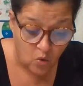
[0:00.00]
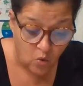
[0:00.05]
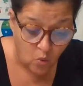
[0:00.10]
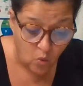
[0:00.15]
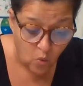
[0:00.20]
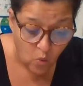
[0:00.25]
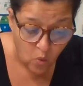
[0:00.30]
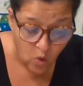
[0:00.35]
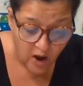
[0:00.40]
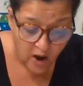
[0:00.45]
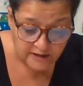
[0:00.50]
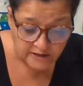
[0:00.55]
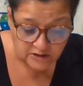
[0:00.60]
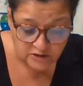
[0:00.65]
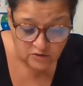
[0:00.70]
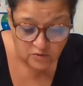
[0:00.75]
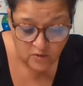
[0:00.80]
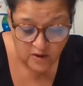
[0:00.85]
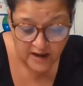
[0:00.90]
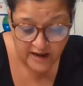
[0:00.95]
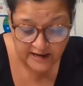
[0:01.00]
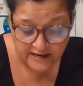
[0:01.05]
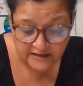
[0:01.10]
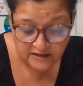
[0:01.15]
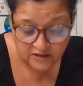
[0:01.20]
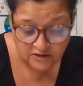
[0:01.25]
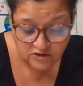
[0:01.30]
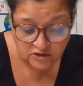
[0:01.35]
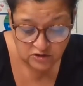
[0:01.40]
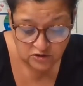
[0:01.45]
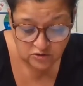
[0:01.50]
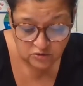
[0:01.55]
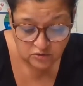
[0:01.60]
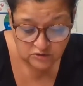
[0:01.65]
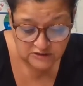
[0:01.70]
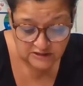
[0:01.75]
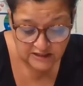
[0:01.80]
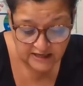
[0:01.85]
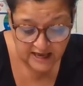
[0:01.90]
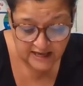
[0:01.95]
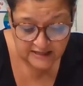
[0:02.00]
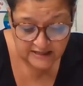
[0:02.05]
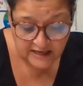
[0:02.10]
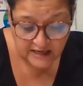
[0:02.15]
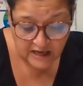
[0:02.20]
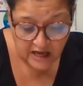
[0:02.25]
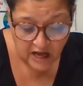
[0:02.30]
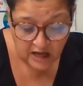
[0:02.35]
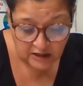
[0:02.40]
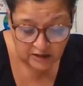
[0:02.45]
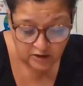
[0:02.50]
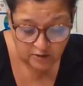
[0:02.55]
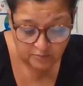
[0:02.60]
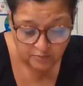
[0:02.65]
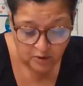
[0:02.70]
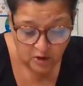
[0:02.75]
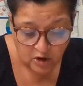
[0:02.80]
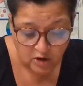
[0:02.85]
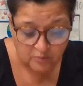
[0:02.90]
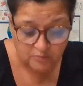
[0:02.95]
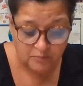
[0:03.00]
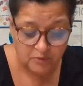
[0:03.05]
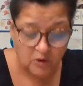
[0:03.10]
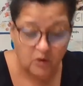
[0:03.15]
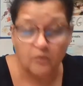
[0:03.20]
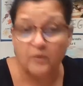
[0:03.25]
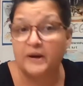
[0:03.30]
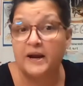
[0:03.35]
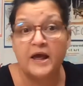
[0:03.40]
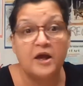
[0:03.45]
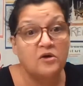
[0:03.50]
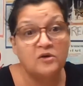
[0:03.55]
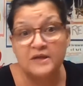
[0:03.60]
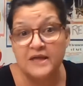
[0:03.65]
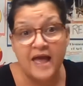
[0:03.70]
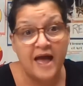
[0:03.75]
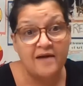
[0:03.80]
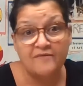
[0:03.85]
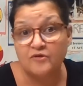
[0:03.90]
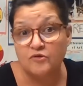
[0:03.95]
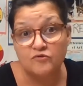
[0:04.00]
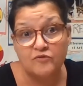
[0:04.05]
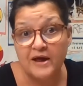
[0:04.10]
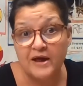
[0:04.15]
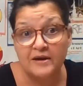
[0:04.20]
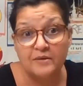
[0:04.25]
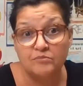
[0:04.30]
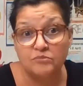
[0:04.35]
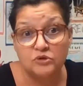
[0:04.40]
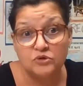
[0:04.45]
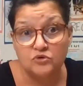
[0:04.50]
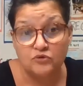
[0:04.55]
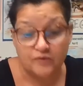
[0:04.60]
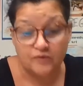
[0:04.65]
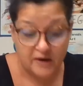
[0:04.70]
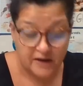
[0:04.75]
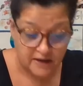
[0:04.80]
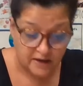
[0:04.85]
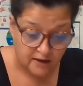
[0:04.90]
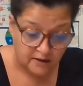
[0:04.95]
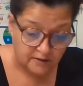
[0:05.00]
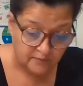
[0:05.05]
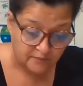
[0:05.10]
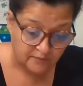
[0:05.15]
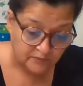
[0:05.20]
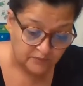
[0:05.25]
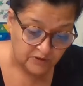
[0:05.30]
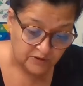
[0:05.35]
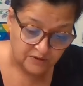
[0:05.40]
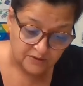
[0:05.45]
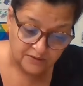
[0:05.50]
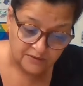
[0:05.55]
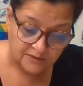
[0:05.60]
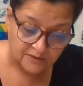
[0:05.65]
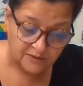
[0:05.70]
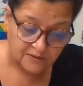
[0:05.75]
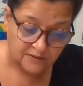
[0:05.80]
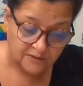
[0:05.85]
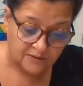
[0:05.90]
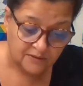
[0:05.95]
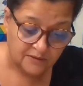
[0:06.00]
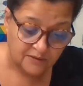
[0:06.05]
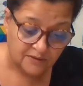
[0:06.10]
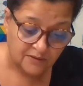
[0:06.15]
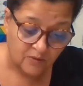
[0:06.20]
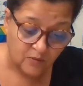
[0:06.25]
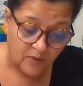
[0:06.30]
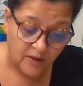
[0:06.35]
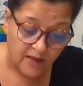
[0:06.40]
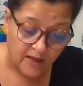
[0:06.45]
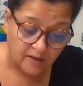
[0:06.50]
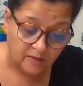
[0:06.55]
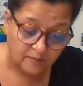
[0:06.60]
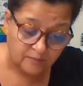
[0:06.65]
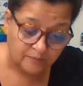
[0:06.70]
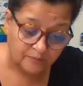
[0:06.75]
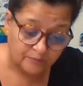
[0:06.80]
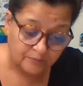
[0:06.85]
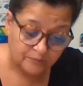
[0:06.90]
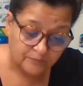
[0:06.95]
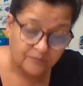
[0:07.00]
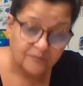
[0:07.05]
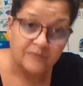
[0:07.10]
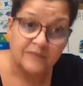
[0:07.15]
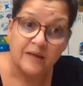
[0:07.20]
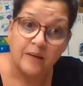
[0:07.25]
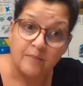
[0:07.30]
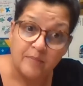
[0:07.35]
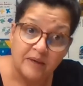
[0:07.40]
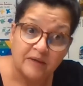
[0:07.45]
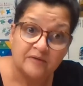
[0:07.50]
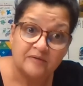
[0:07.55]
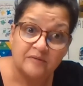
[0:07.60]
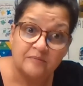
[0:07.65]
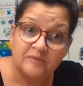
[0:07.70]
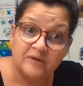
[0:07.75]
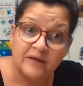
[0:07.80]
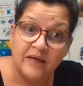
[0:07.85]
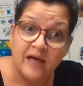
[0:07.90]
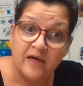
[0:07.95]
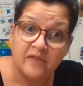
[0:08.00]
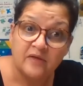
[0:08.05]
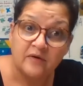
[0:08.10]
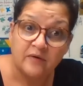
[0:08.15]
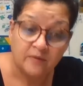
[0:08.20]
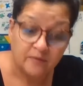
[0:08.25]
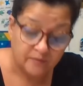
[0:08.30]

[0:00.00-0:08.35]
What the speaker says: what do I do to get the color purple when I only have a red and blue crayon? Well, you mix them together.